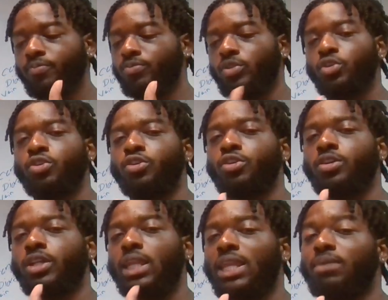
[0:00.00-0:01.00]
your
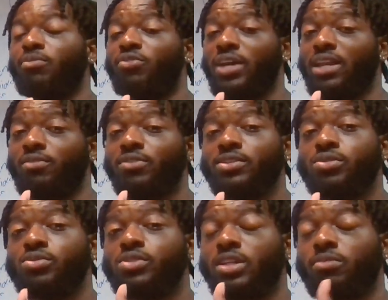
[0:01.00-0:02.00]
lymphatic
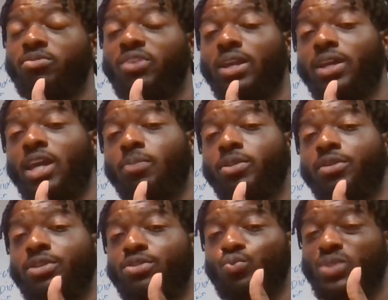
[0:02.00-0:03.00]
vessels and lymphatic
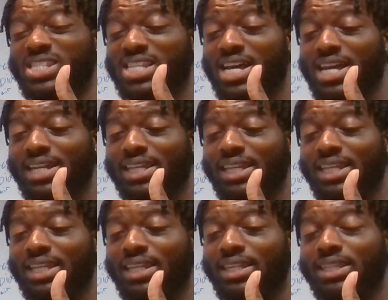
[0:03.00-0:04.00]
capillaries reside
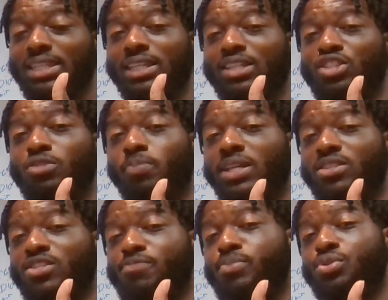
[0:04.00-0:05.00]
in the
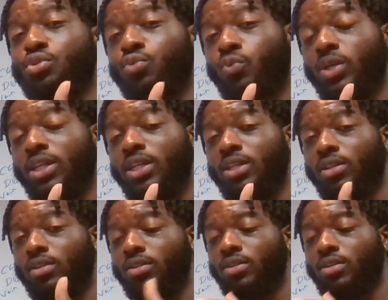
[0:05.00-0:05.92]
spaces between